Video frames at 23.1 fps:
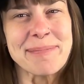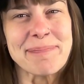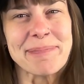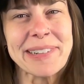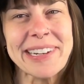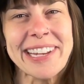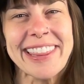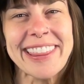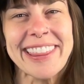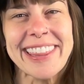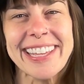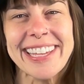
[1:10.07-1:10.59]

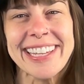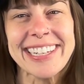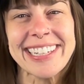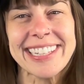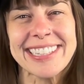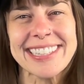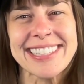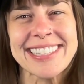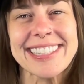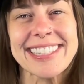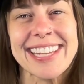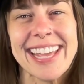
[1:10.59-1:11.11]
Breathe in
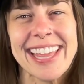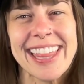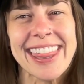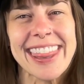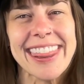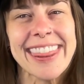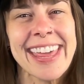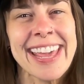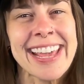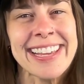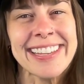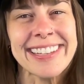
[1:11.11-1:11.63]
and say
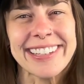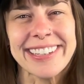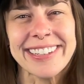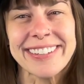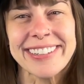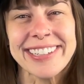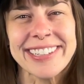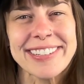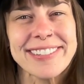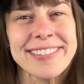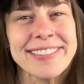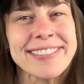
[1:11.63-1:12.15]
thank
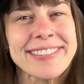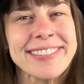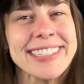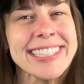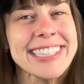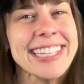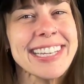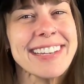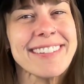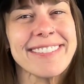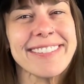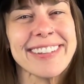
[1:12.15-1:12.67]
you and
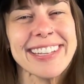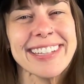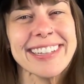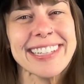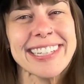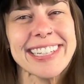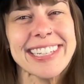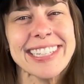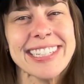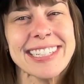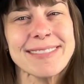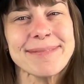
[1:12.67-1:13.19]
really feel
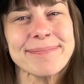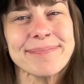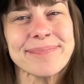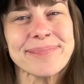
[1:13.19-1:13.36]
it.